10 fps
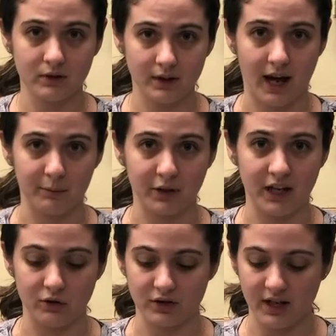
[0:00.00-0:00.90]

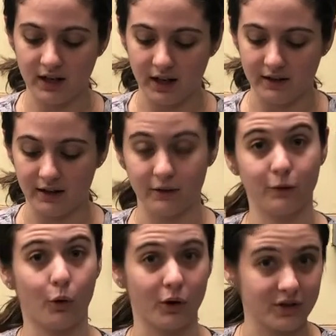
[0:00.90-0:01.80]
applicator stick, and then of
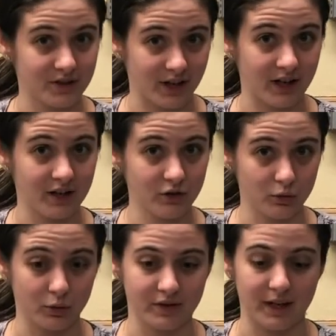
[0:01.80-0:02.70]
course a
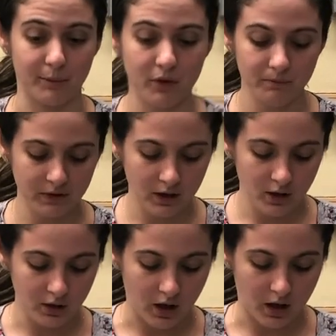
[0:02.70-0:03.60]
stool sample.
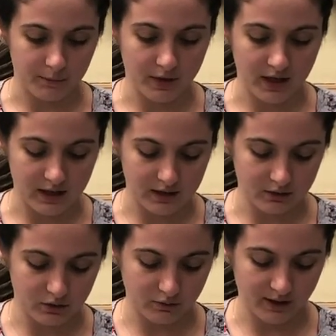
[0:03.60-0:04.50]
A
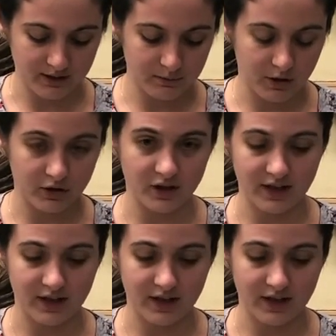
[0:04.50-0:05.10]
direct smear doesn't